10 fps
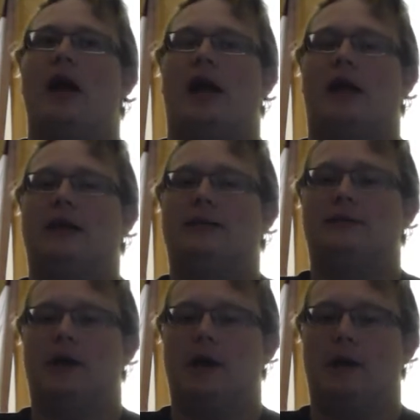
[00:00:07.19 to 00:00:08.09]

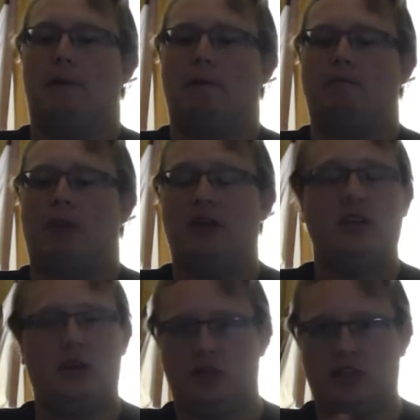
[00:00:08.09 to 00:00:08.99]
And I
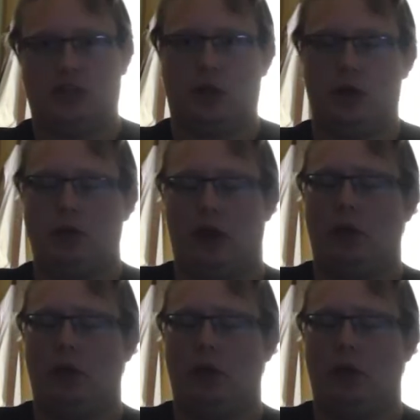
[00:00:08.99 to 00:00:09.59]
didn't go see it alone.